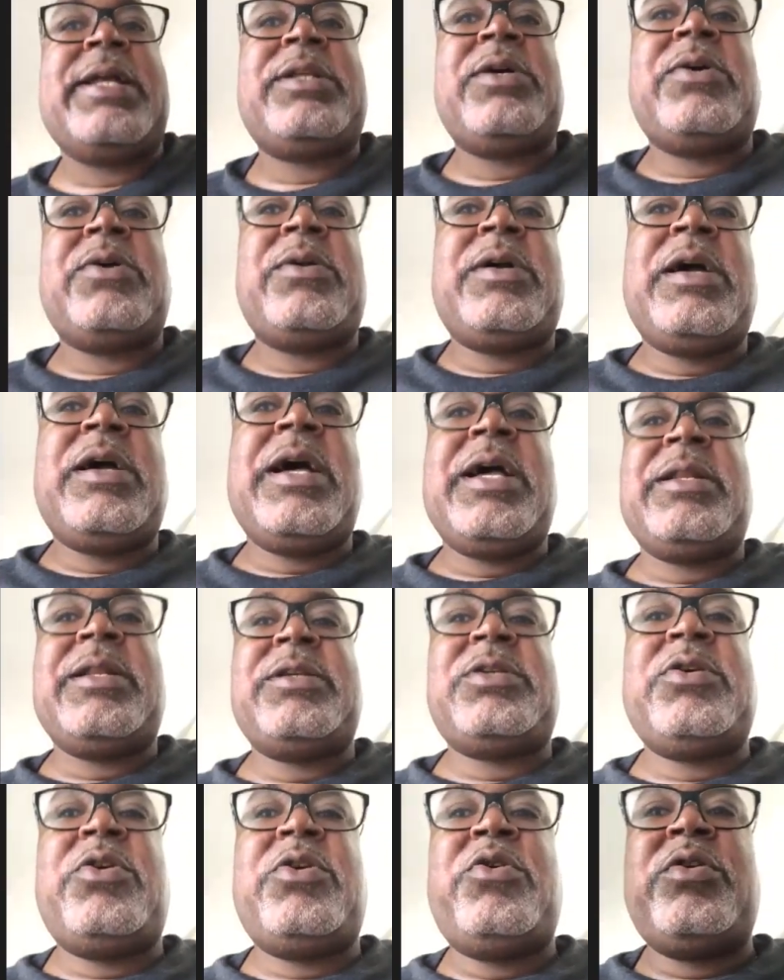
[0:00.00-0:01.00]
to go to college,
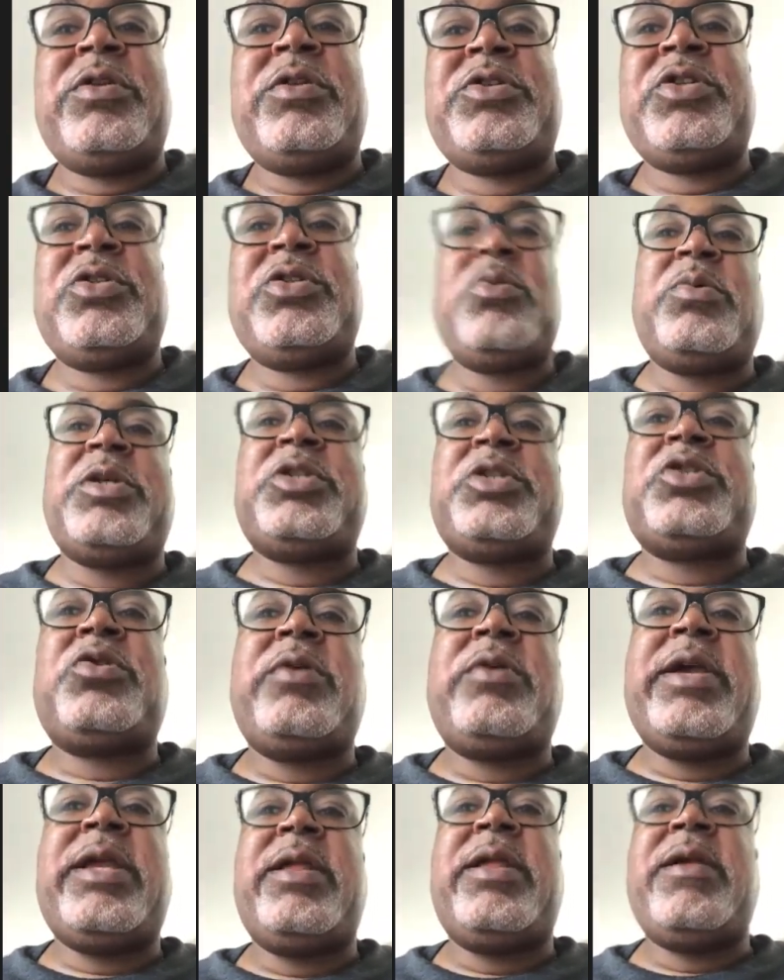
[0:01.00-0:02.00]
so you would have just went
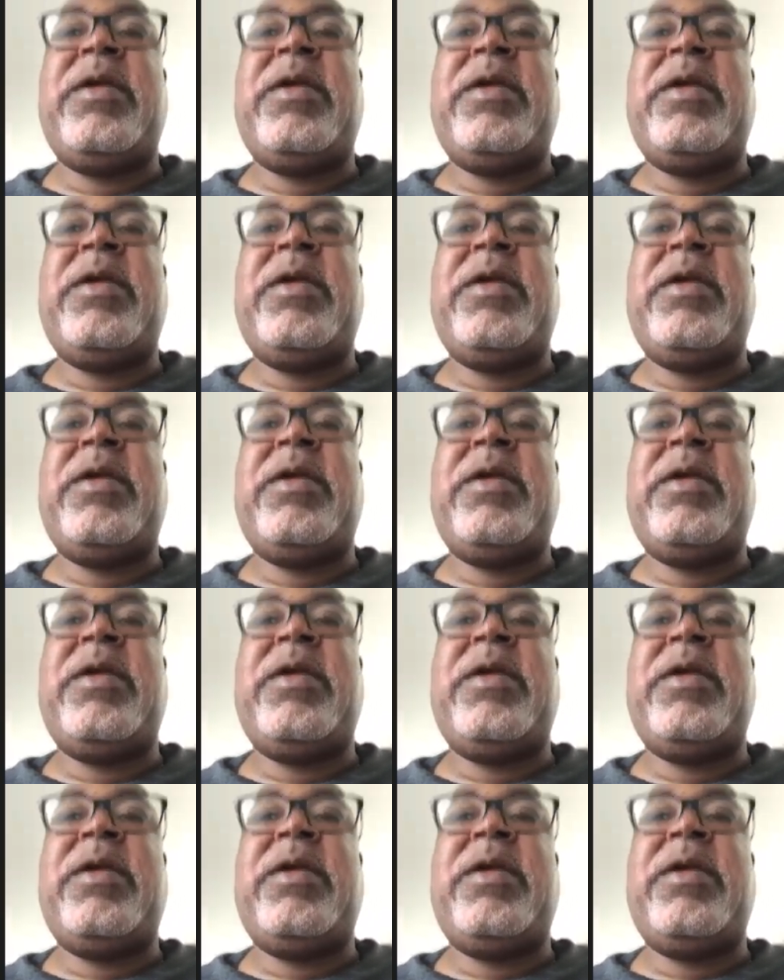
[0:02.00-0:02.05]
straight.